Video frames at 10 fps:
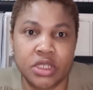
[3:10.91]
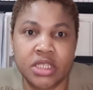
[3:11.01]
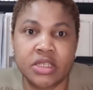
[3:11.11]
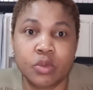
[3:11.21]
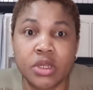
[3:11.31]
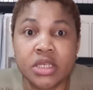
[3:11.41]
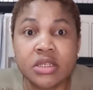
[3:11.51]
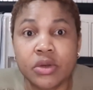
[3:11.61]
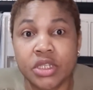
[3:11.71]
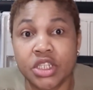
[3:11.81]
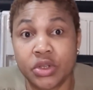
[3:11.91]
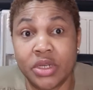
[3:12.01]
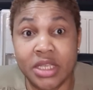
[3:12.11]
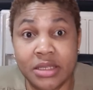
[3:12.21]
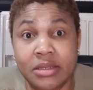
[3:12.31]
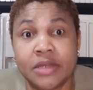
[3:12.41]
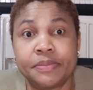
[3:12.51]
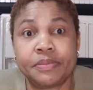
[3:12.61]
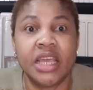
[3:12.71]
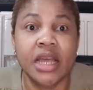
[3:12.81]
is what this condition is
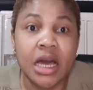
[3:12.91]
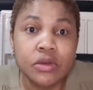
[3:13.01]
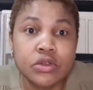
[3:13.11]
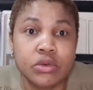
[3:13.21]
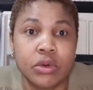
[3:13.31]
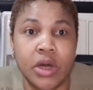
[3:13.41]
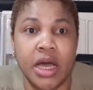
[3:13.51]
and how to